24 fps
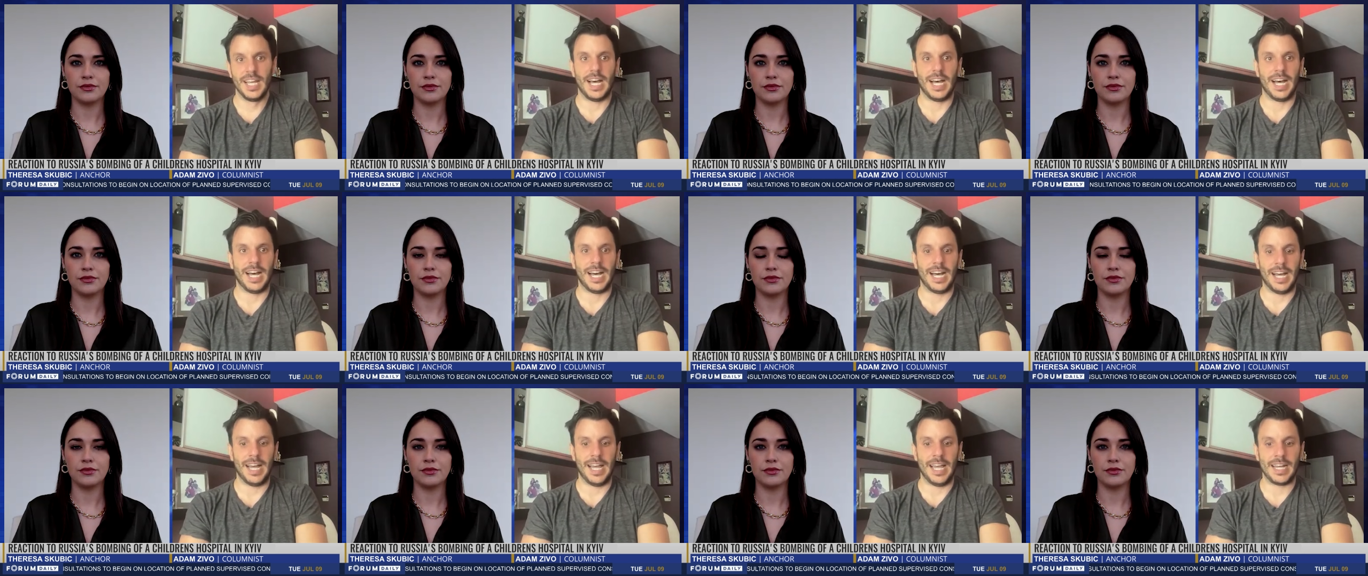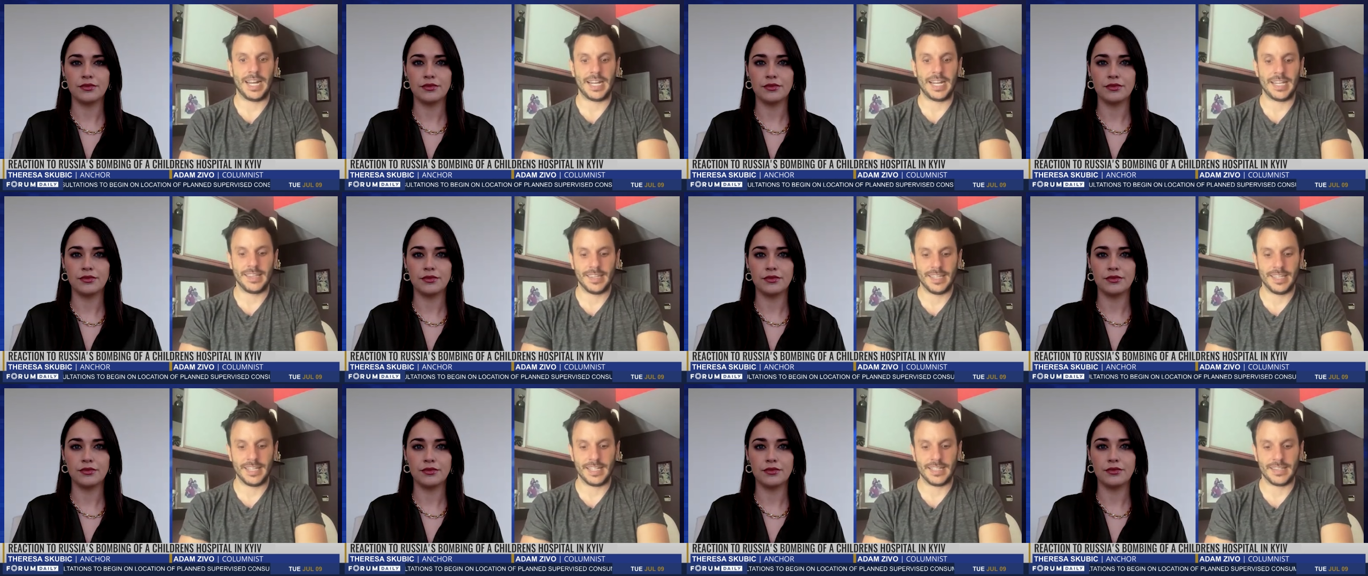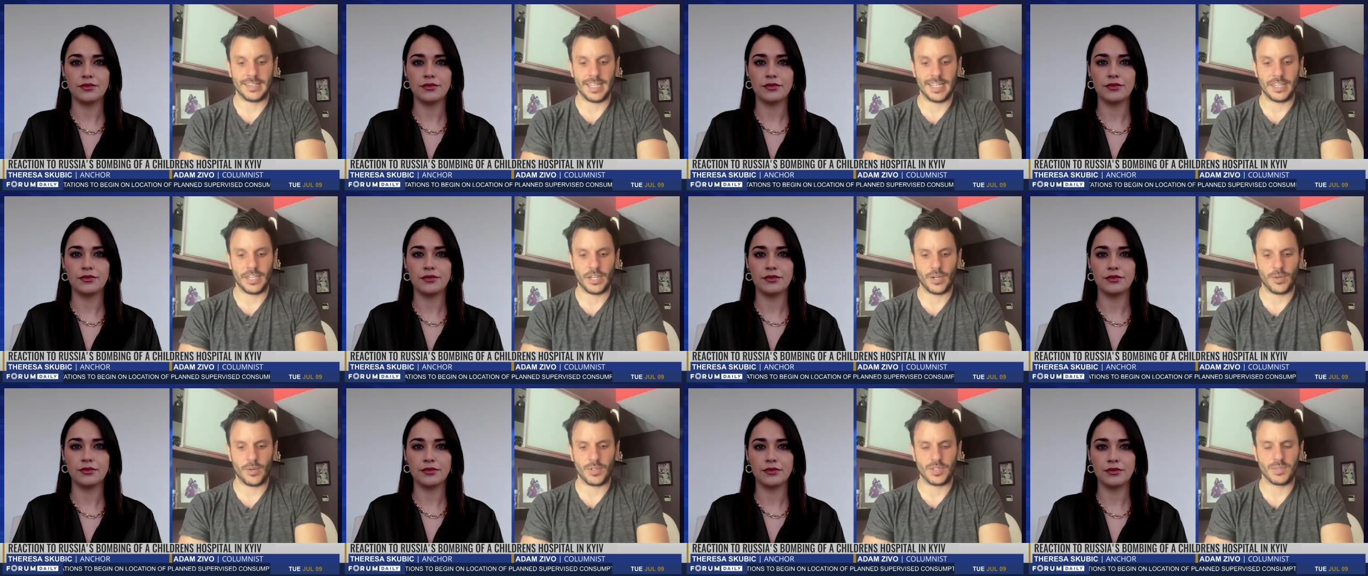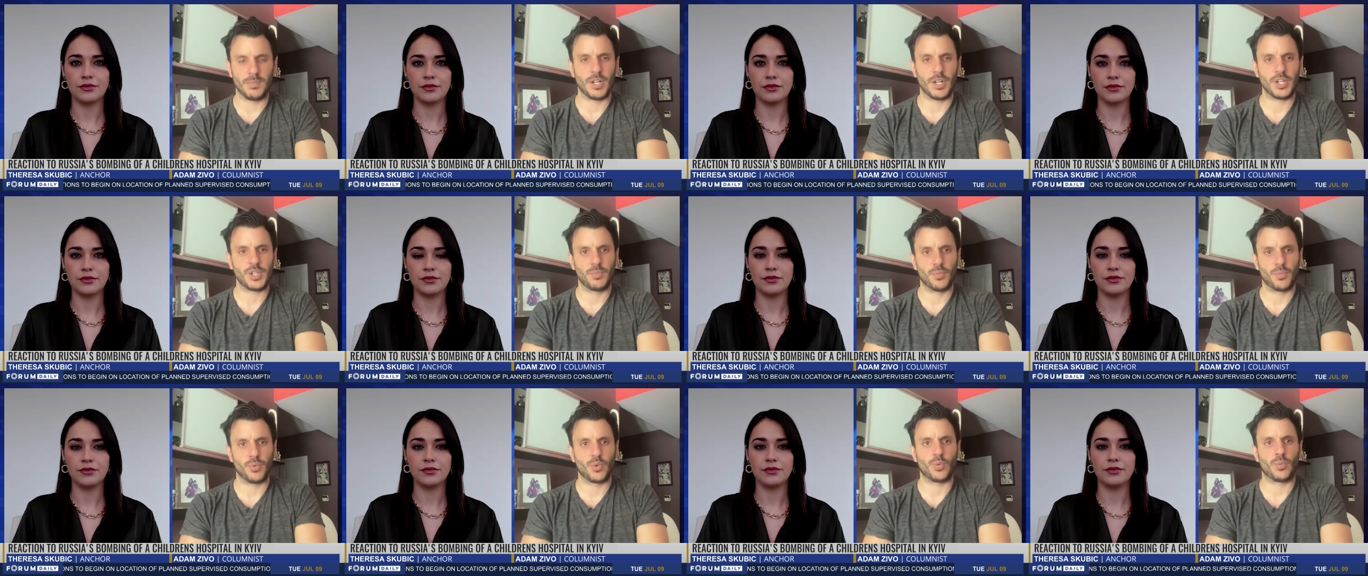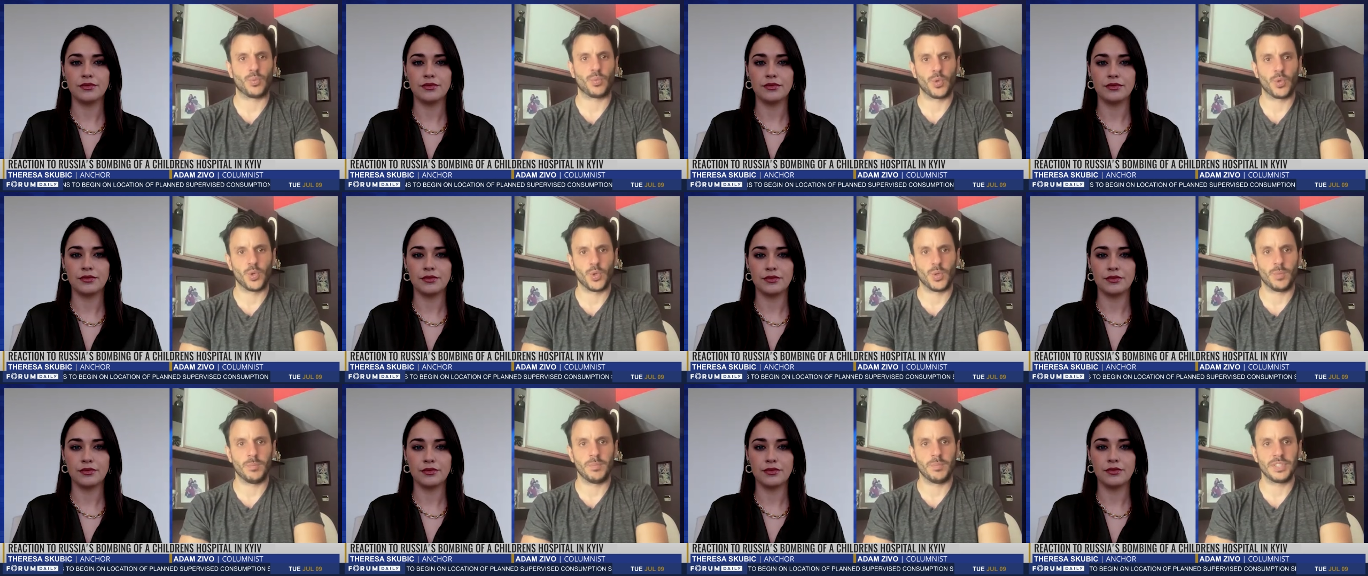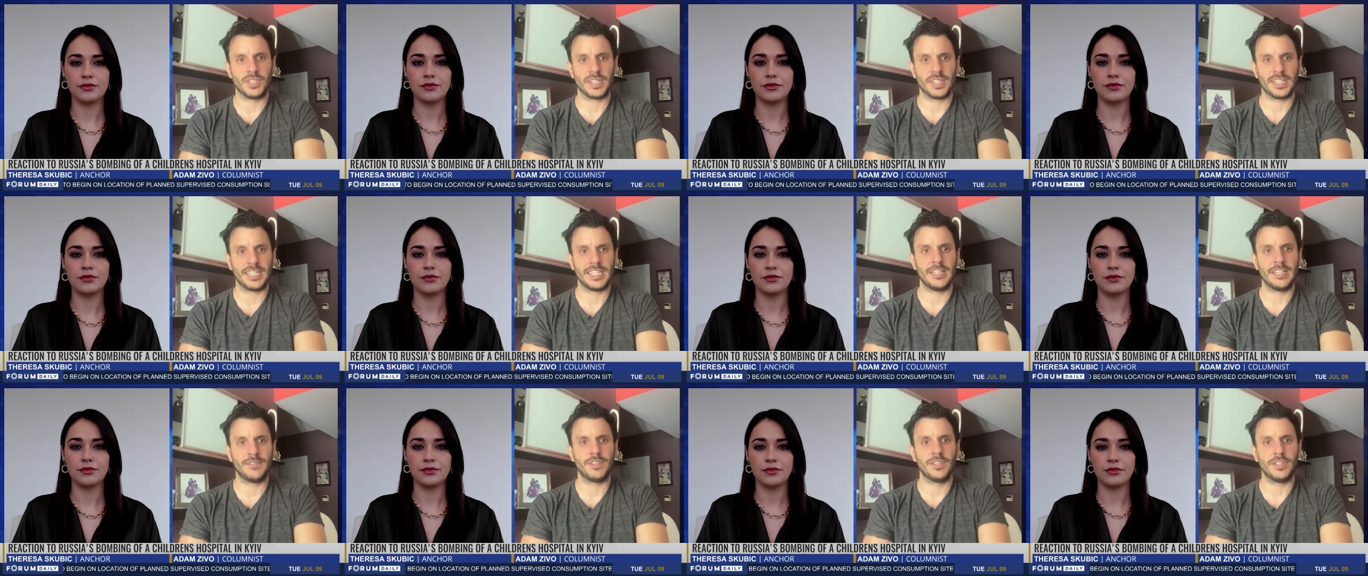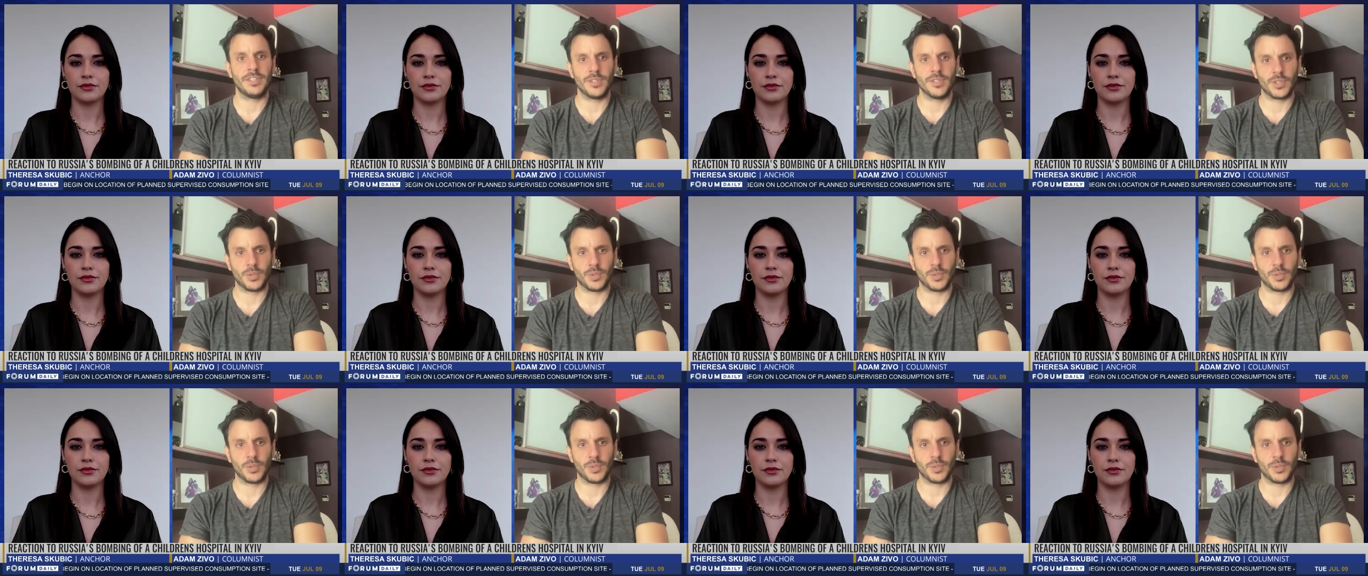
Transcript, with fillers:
Speaker 1: Uh, and I think that there is much more room to give the